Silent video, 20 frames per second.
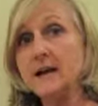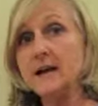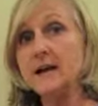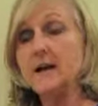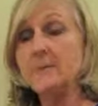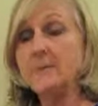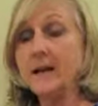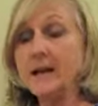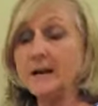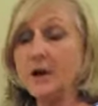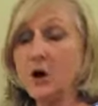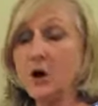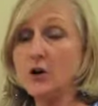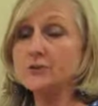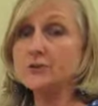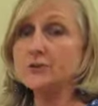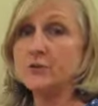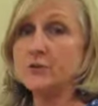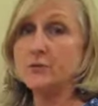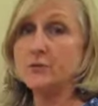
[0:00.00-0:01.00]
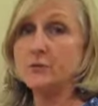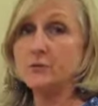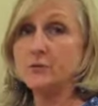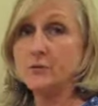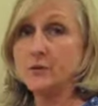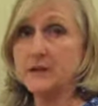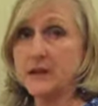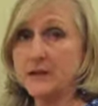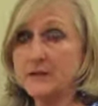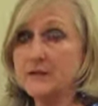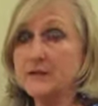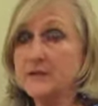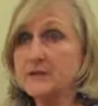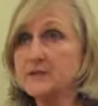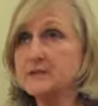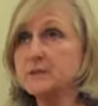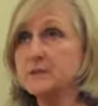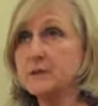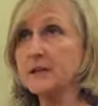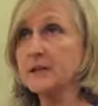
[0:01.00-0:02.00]
And also, the other thing
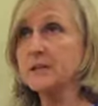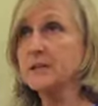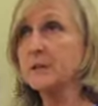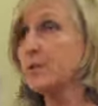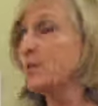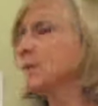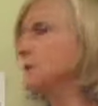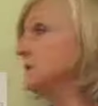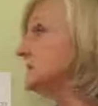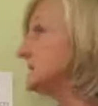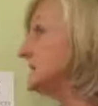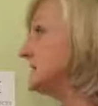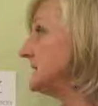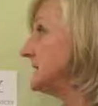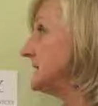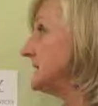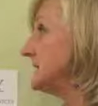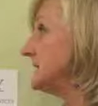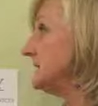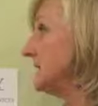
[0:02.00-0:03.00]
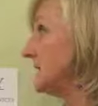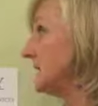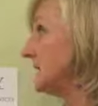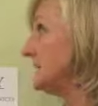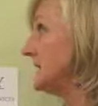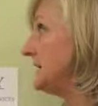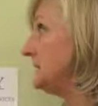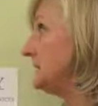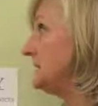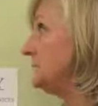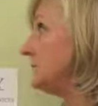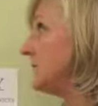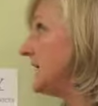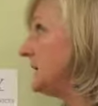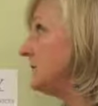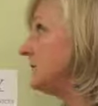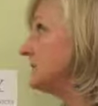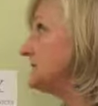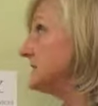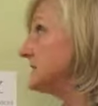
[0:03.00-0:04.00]
that's really important in keeping
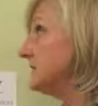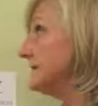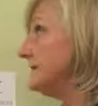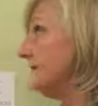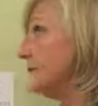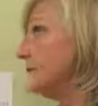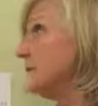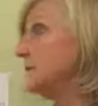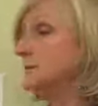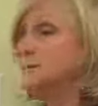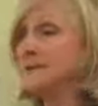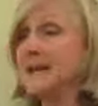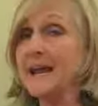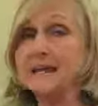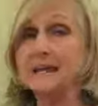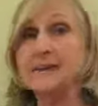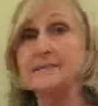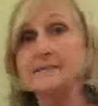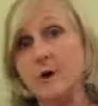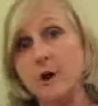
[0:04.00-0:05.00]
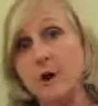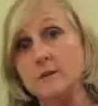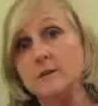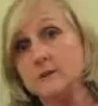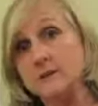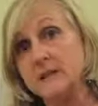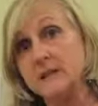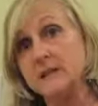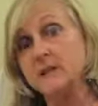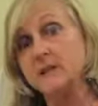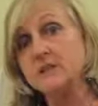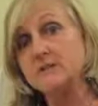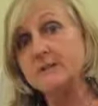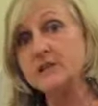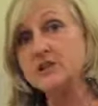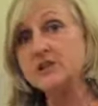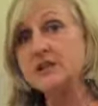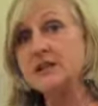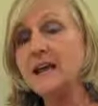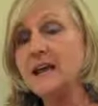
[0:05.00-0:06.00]
parents informed and involved with the
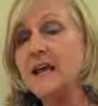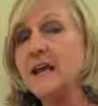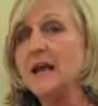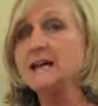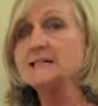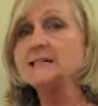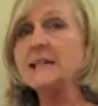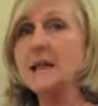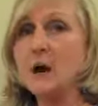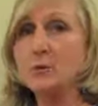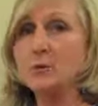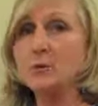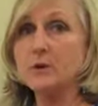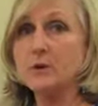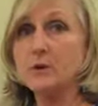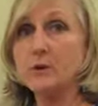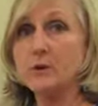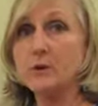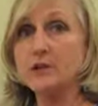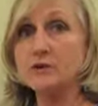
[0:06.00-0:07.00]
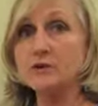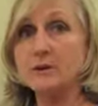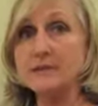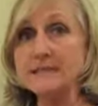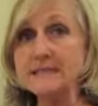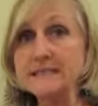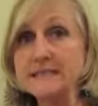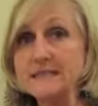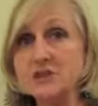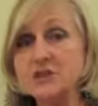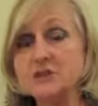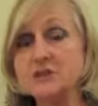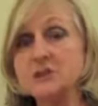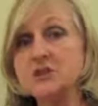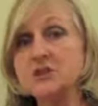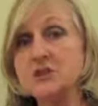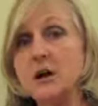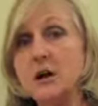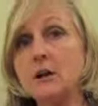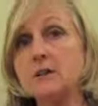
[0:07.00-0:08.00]
intervention is how we're going to transition
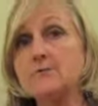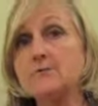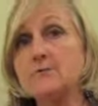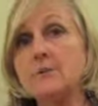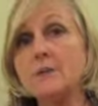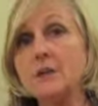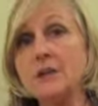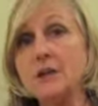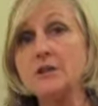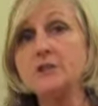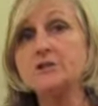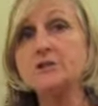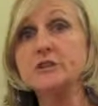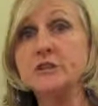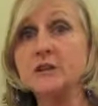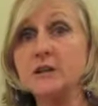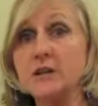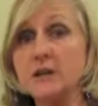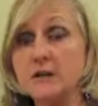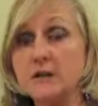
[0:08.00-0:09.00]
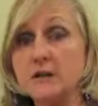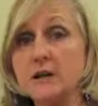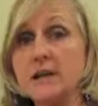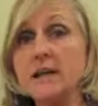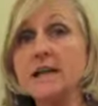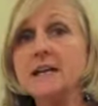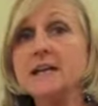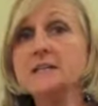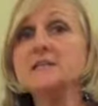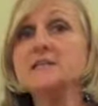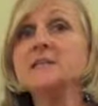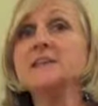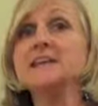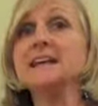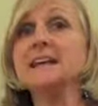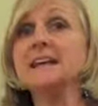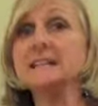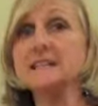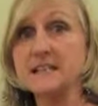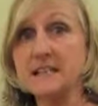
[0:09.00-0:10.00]
the child from year to year into the
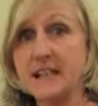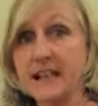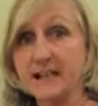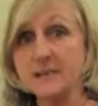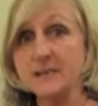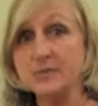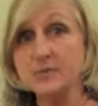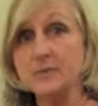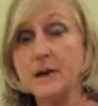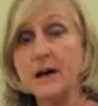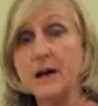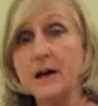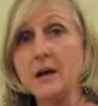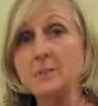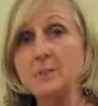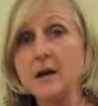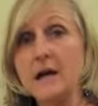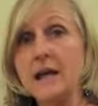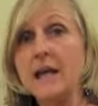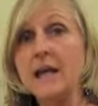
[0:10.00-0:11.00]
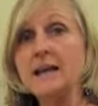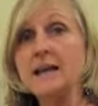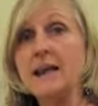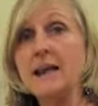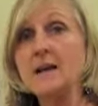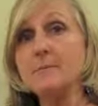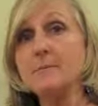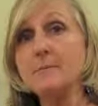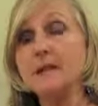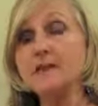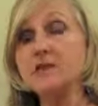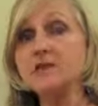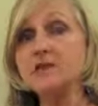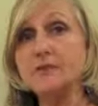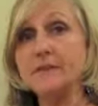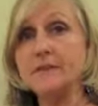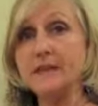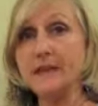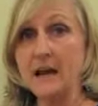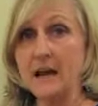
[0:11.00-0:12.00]
next classroom up, and make sure
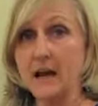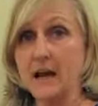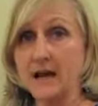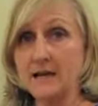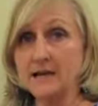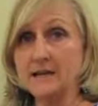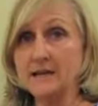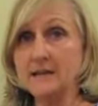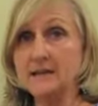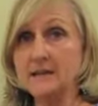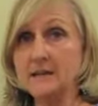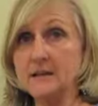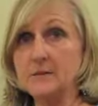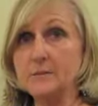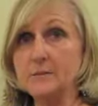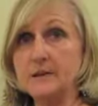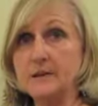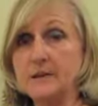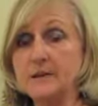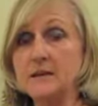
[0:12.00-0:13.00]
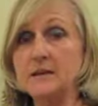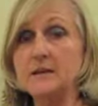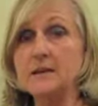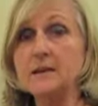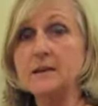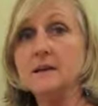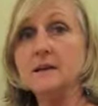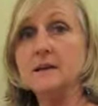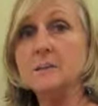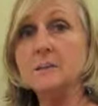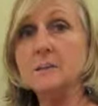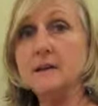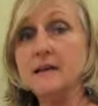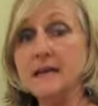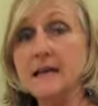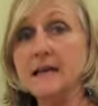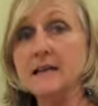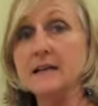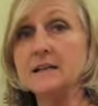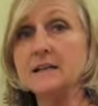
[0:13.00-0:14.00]
that the IEP
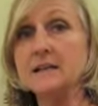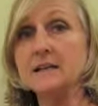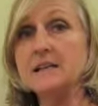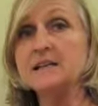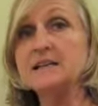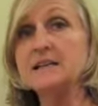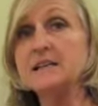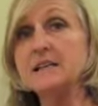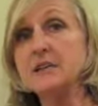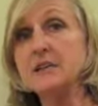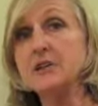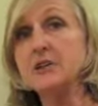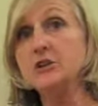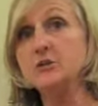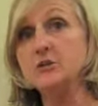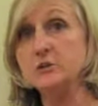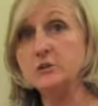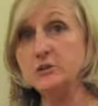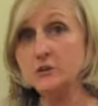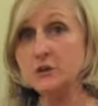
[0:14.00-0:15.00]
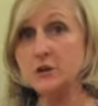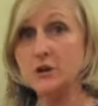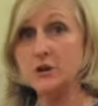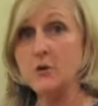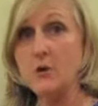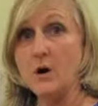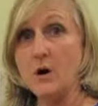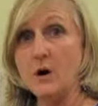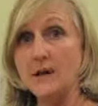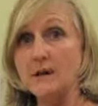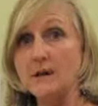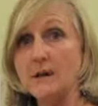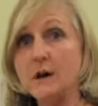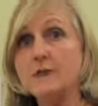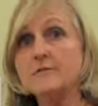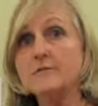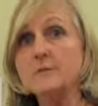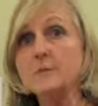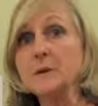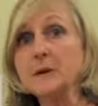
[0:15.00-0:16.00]
plan continues to go on
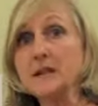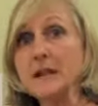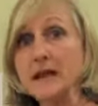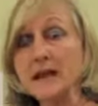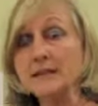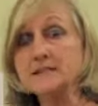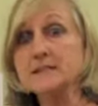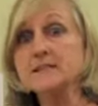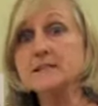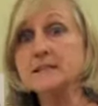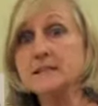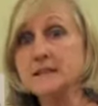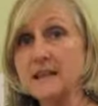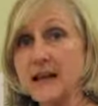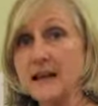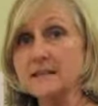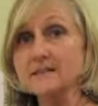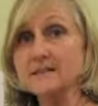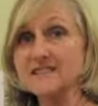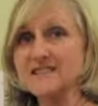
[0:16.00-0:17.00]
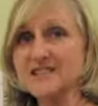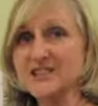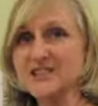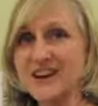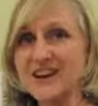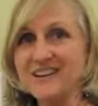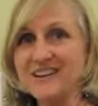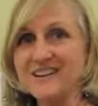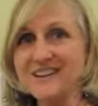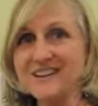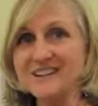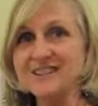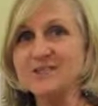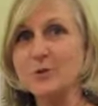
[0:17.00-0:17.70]
from class to class as the child gets